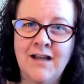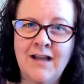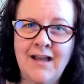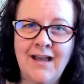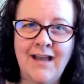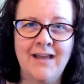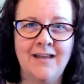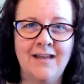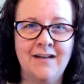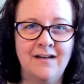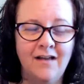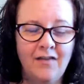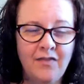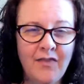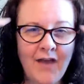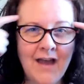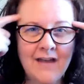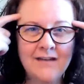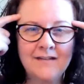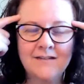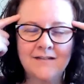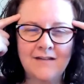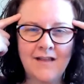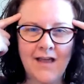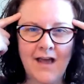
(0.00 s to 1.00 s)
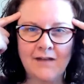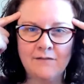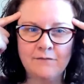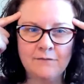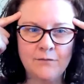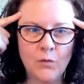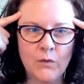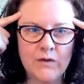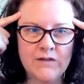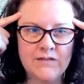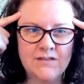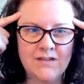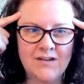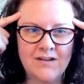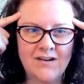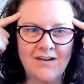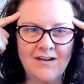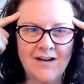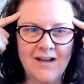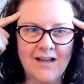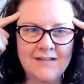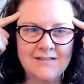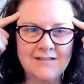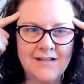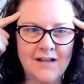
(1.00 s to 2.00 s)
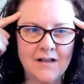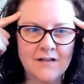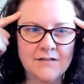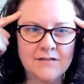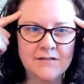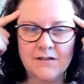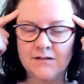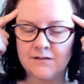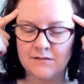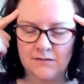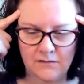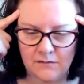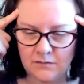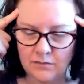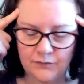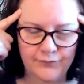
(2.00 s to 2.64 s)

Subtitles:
And that voice in our head tells us,